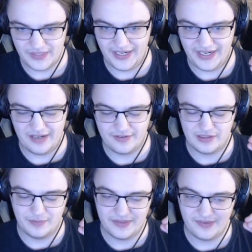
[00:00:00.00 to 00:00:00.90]
Air
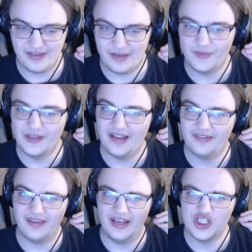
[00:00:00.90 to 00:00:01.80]
Elementals have
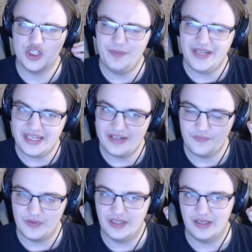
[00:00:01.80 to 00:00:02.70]
less HP
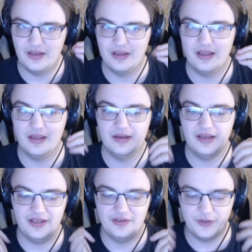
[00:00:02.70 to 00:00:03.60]
from
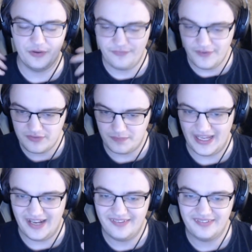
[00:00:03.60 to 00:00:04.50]
in the very first
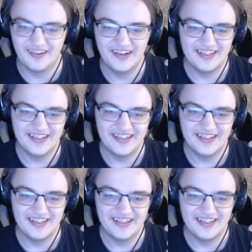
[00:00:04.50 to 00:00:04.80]
place.